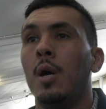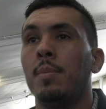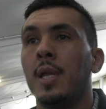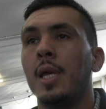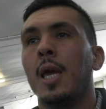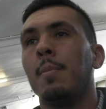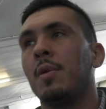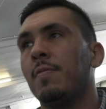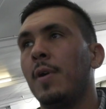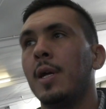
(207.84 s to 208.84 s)
Then he gave
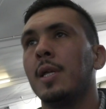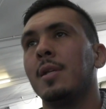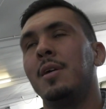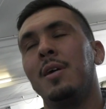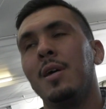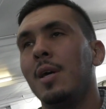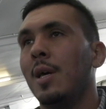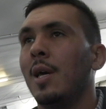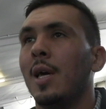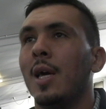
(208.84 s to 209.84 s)
me a fight
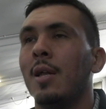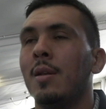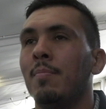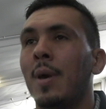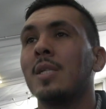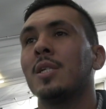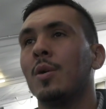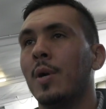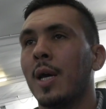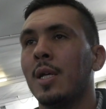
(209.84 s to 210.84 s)
in
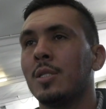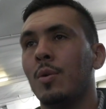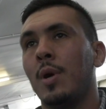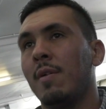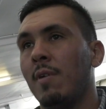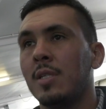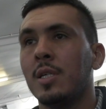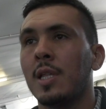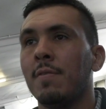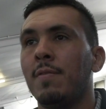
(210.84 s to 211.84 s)
Mexico again, so whatever. I
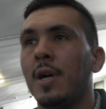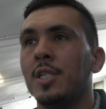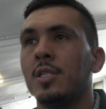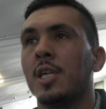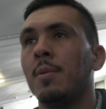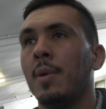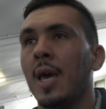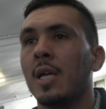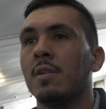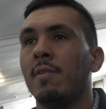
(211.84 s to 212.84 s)
took that fight just to keep me
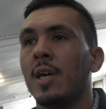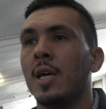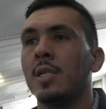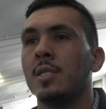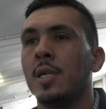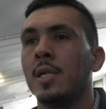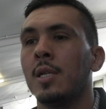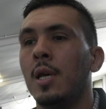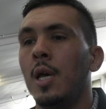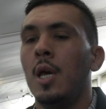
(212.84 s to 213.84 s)
active, I guess.
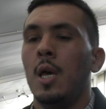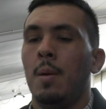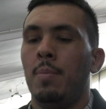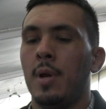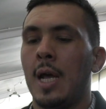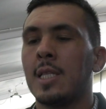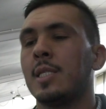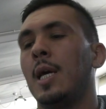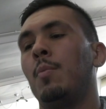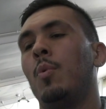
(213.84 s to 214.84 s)
But at the
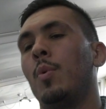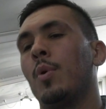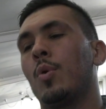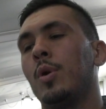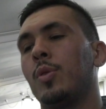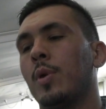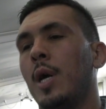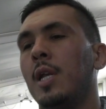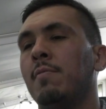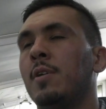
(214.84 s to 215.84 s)
time when we were going through
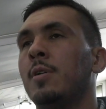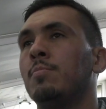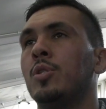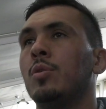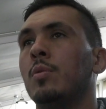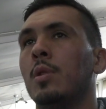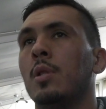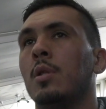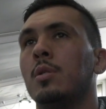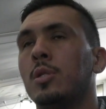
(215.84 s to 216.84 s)
kind of
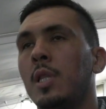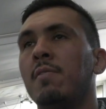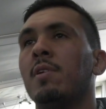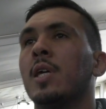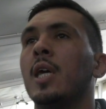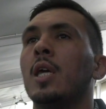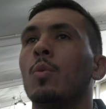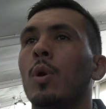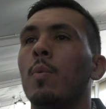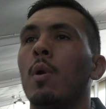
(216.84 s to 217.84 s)
to leaving
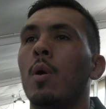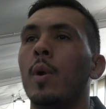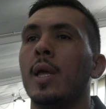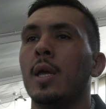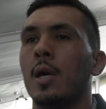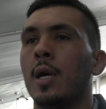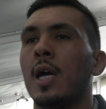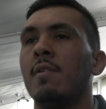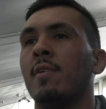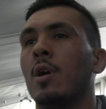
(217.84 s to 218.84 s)
Keene, we were already
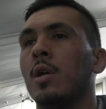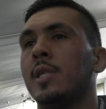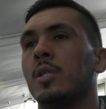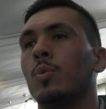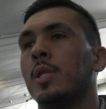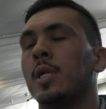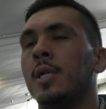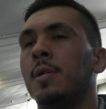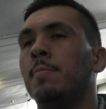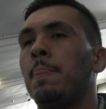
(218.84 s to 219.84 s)
kind of in contact
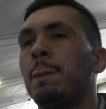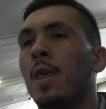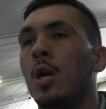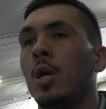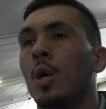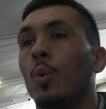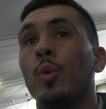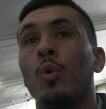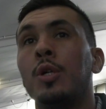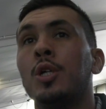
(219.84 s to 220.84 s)

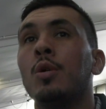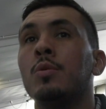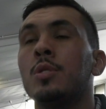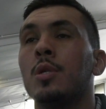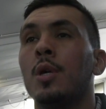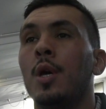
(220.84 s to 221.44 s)
with Roy Jones.